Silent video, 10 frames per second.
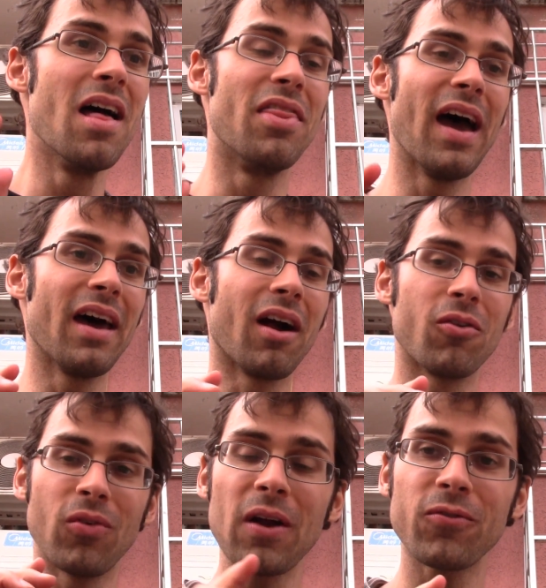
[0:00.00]
that are
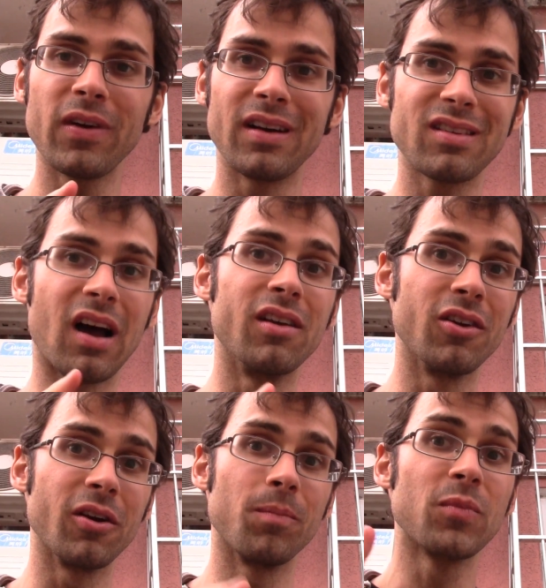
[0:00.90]
referenced
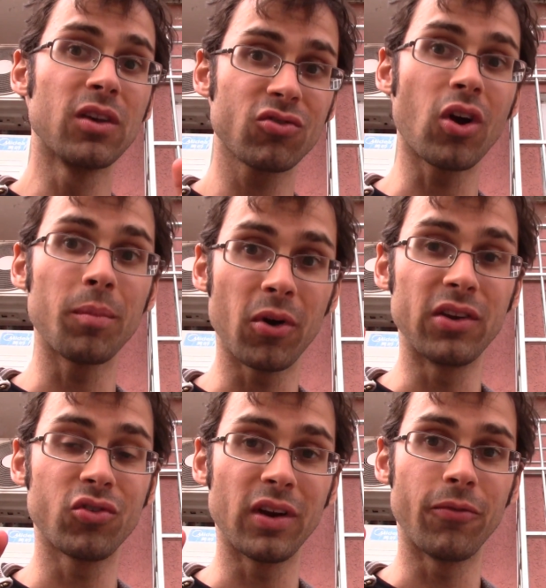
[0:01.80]
under
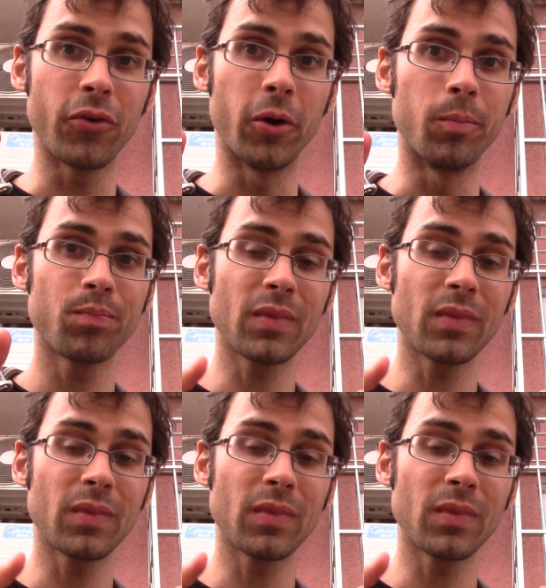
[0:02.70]
strawberry tree fruit.